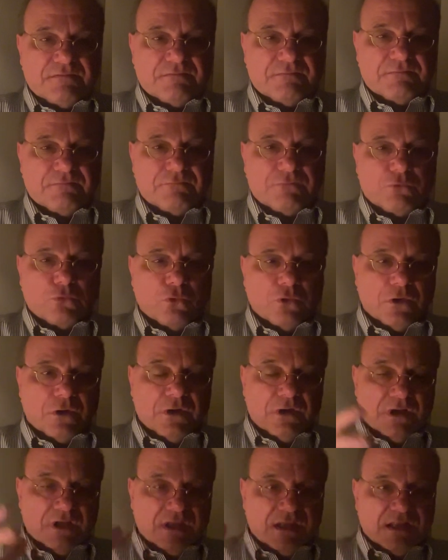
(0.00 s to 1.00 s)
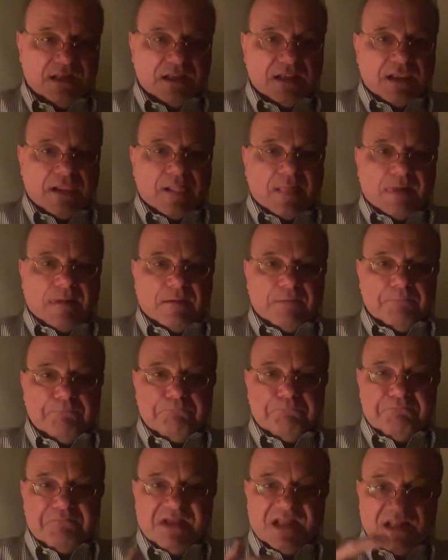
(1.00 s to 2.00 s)
war
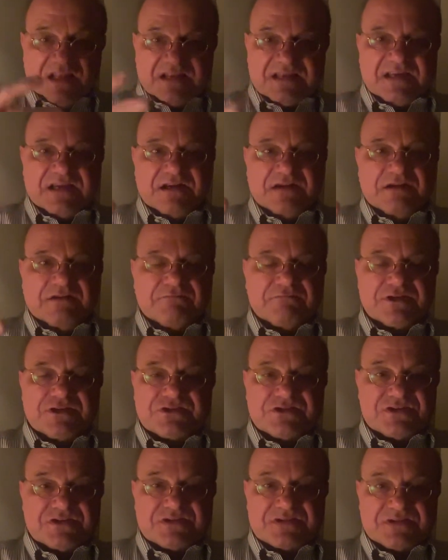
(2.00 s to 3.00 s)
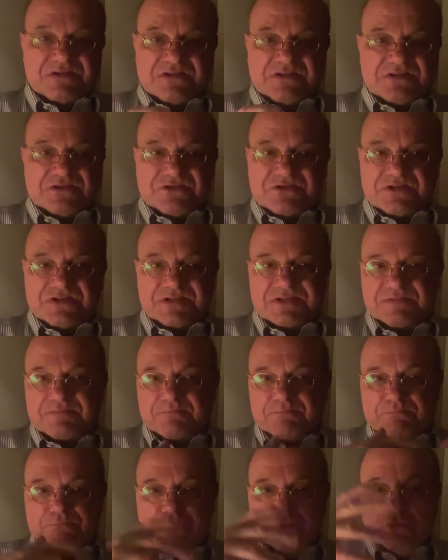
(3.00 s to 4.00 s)
military, which is just
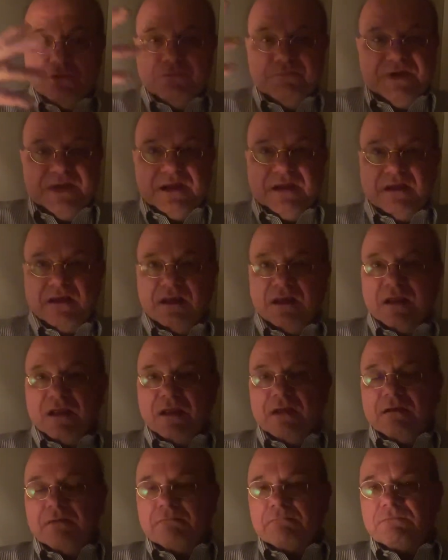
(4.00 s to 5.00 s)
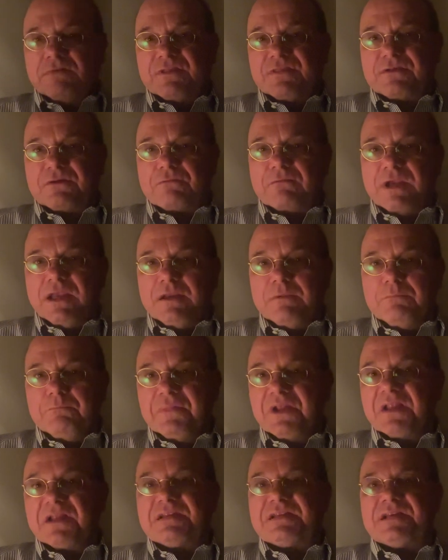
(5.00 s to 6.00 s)
blooming with great
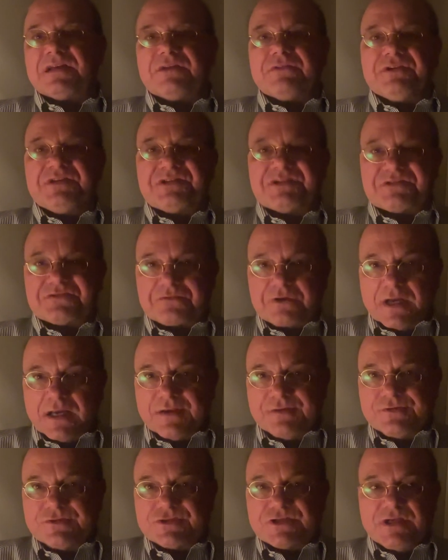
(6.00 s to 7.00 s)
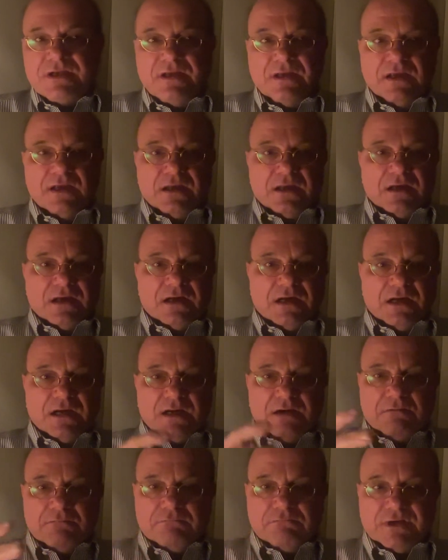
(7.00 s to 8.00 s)
military strategy.
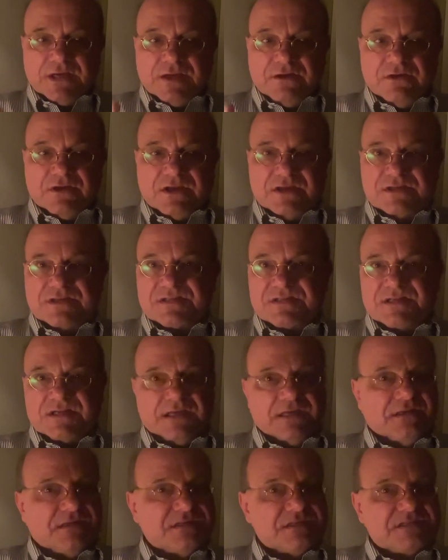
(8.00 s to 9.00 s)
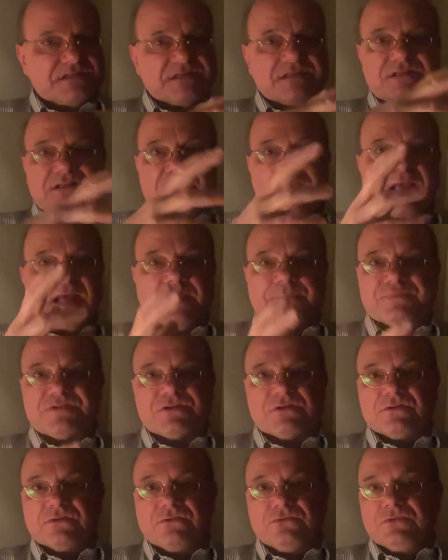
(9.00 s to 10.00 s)
We can say this is
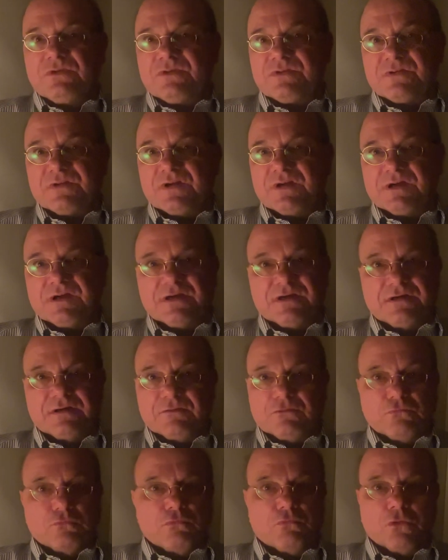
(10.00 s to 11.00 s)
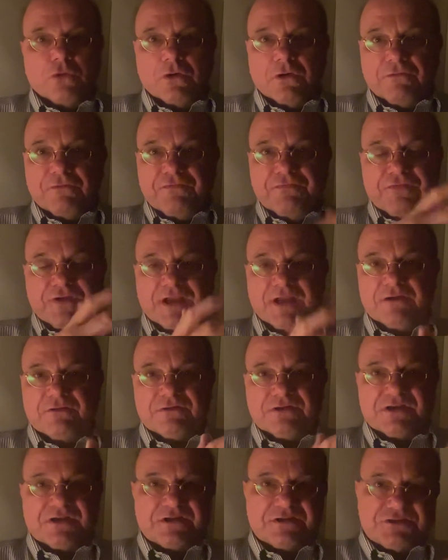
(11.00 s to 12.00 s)
absolute warfare,
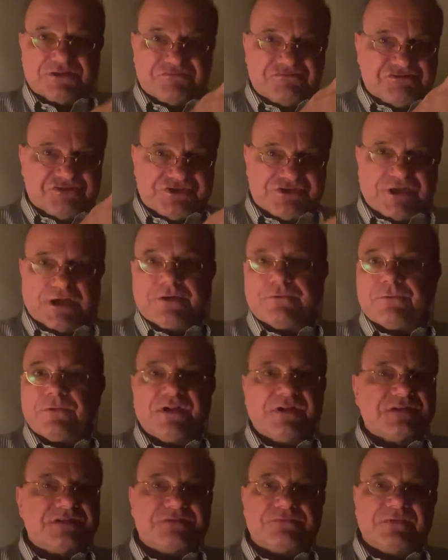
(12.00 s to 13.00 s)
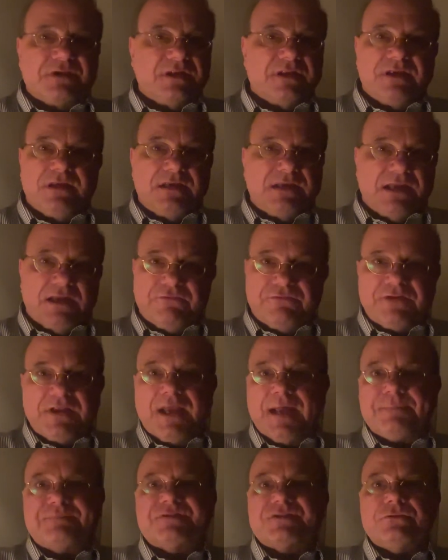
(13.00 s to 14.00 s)
and the generals really gave the
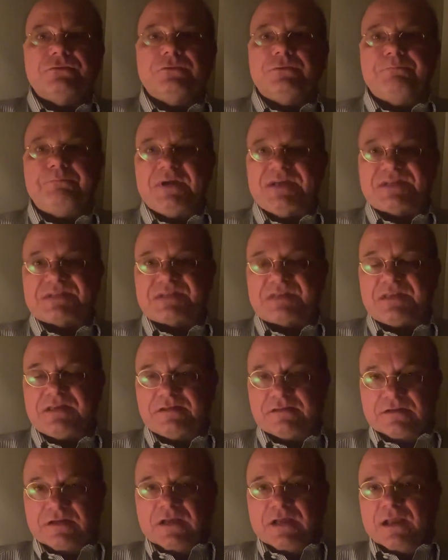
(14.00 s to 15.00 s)
absolute best here,